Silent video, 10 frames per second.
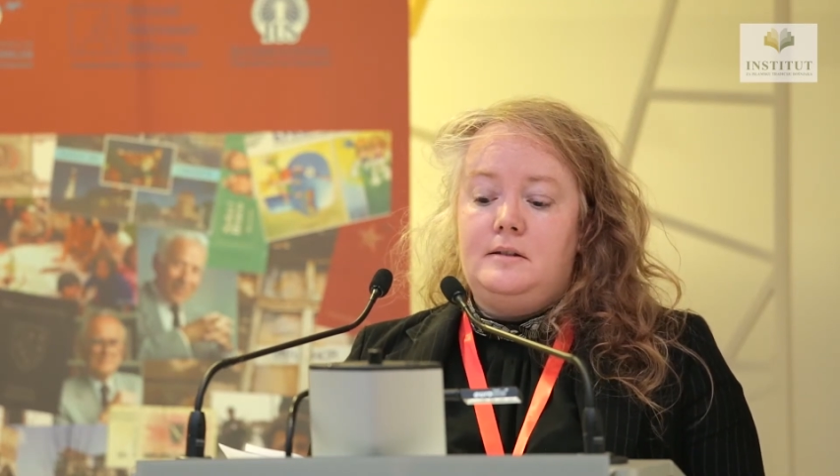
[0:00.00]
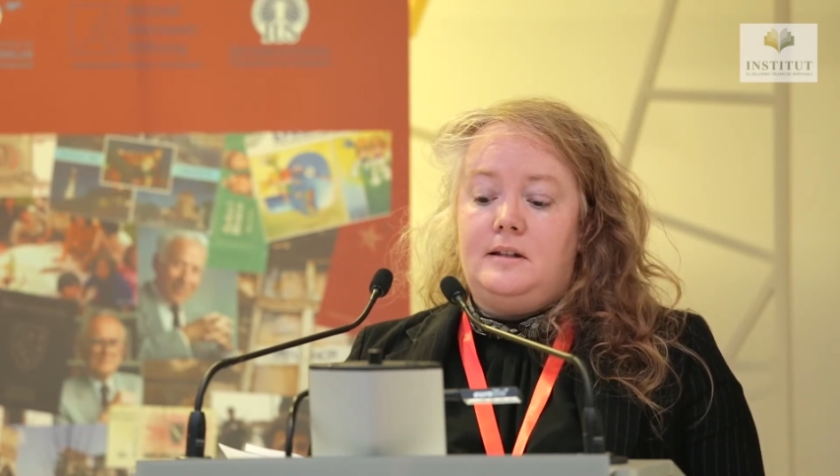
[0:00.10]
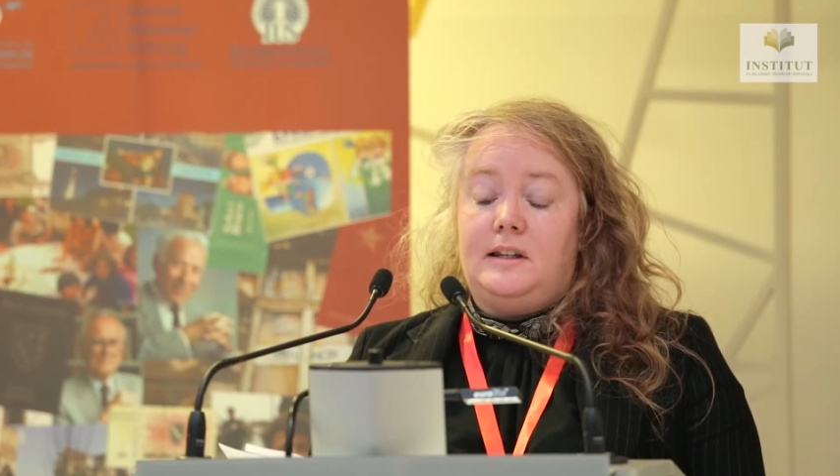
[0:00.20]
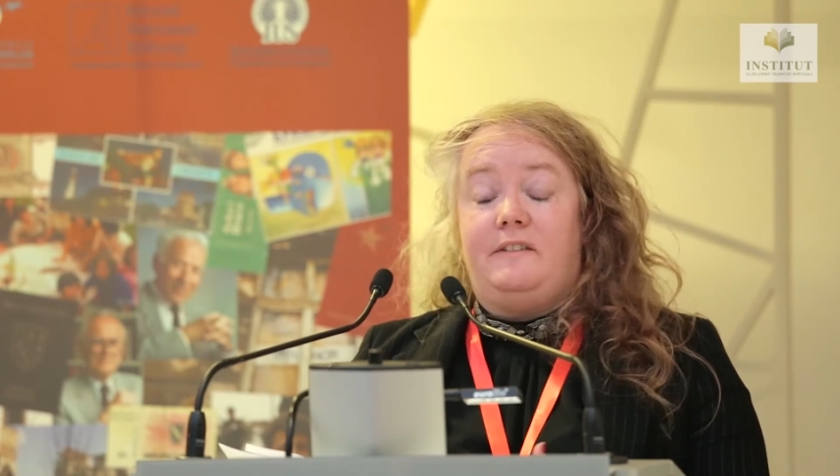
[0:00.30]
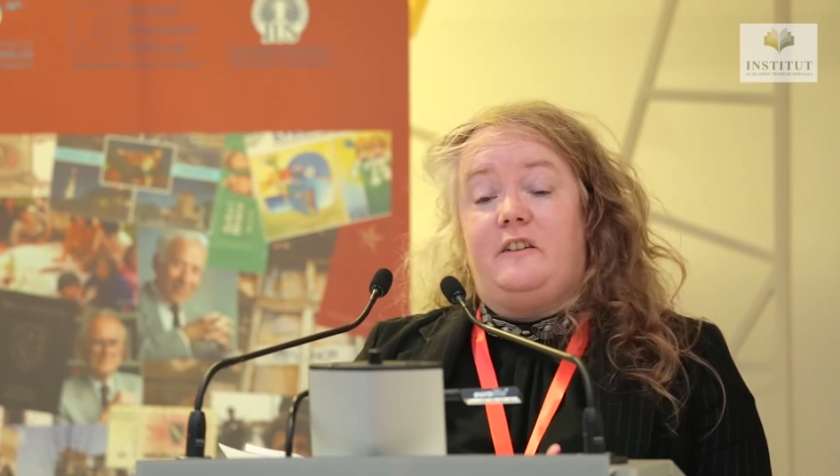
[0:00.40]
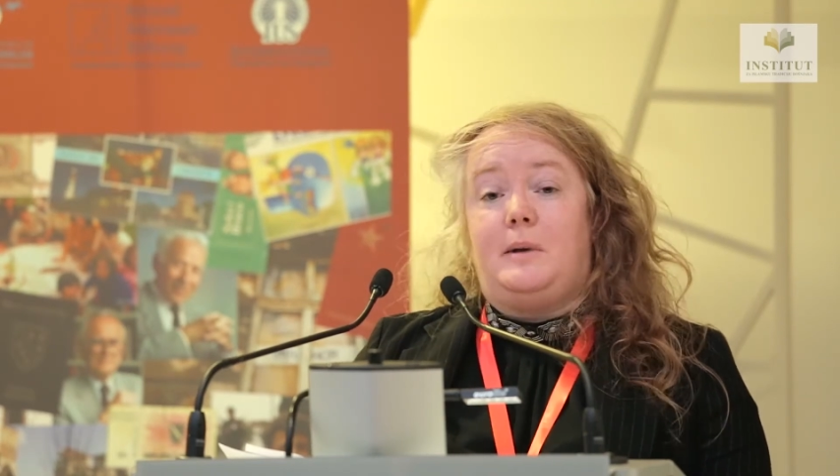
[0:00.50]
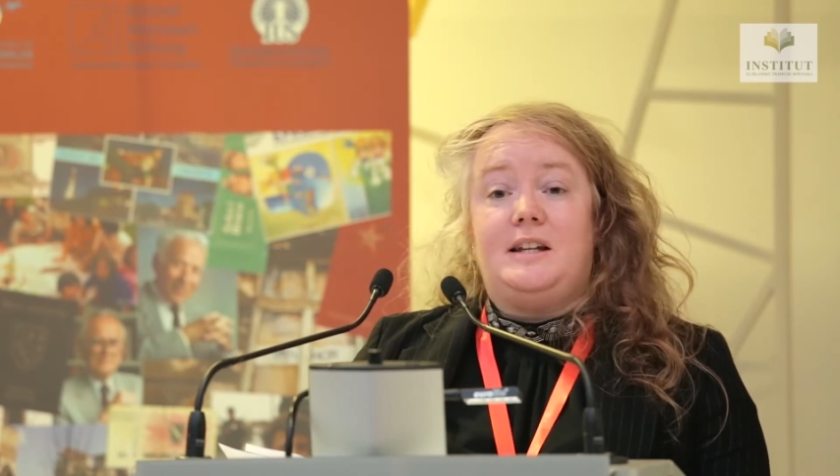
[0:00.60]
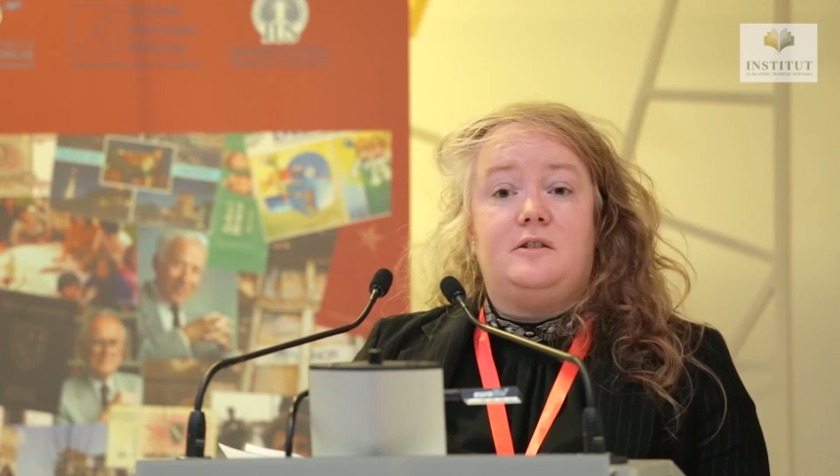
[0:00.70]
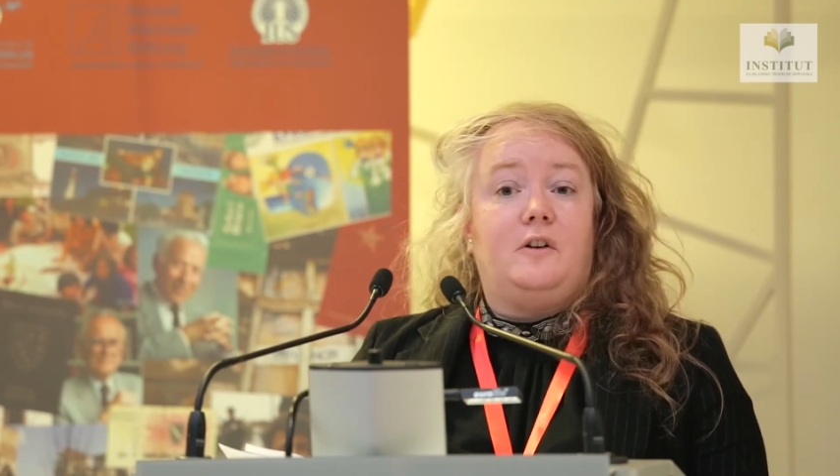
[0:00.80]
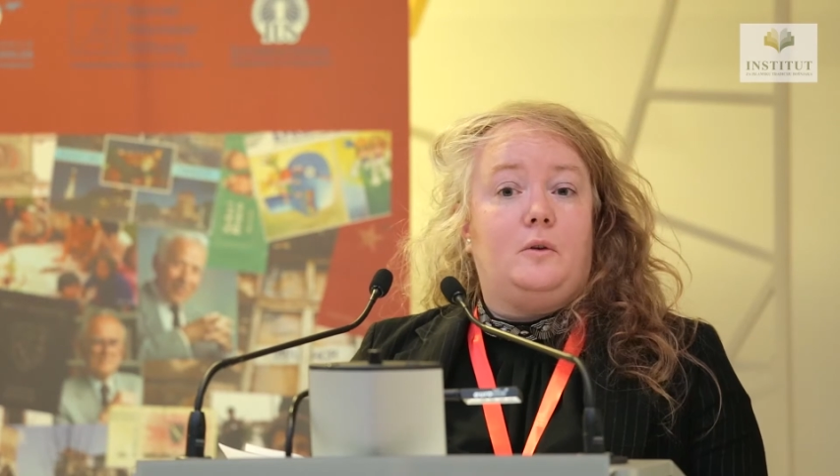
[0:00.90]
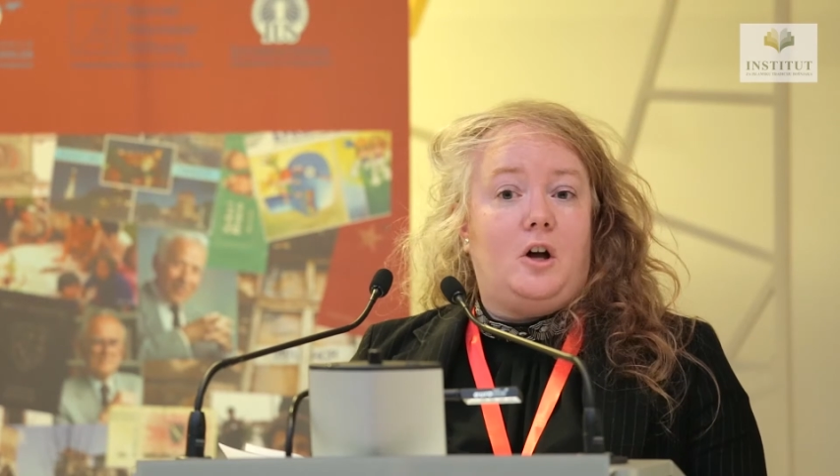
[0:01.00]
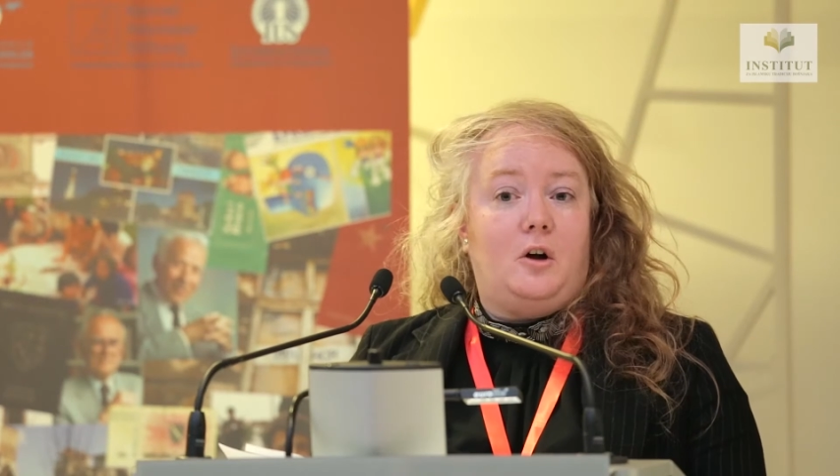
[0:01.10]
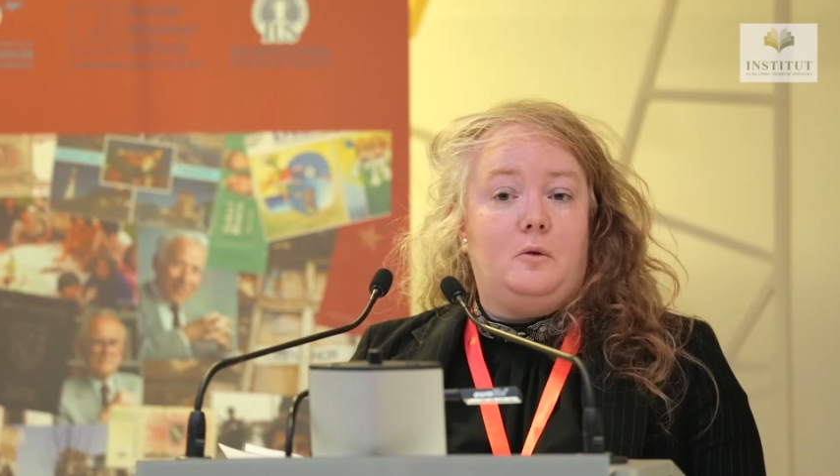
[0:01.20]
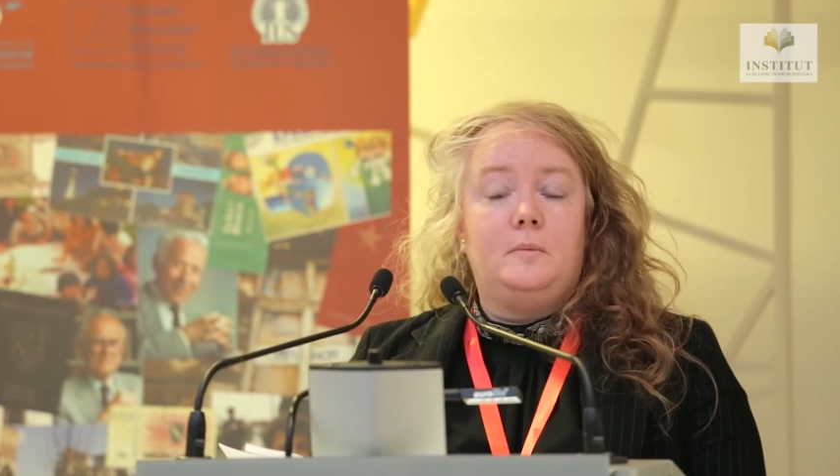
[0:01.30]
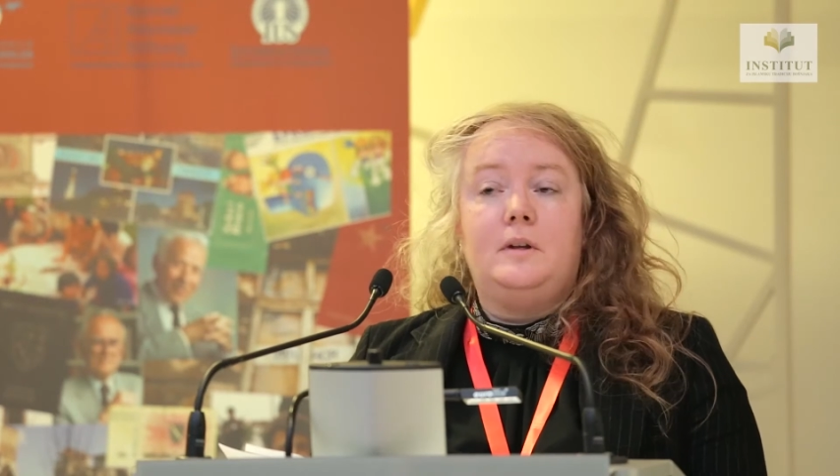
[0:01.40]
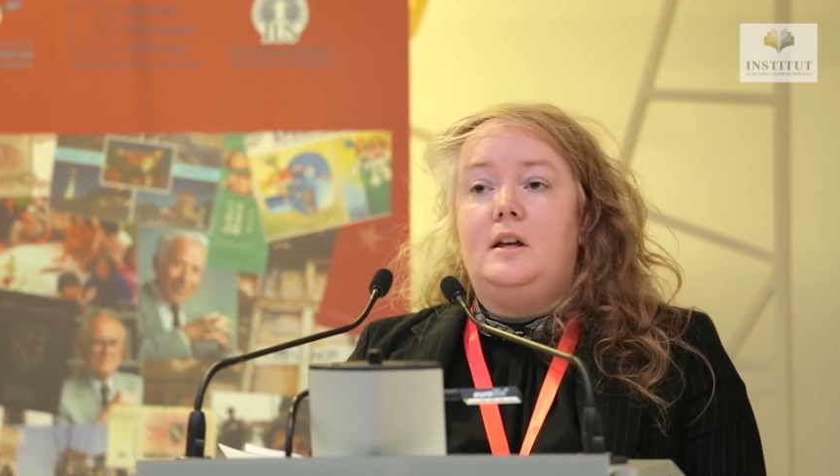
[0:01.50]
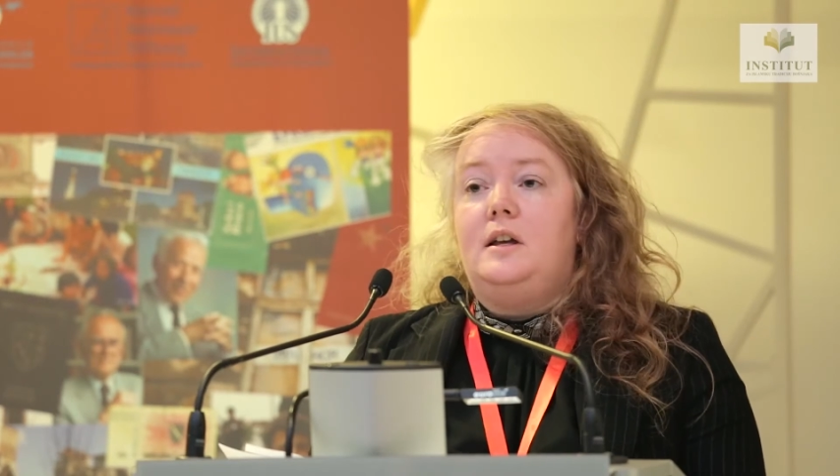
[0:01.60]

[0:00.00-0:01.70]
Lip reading: have enough money to phone home.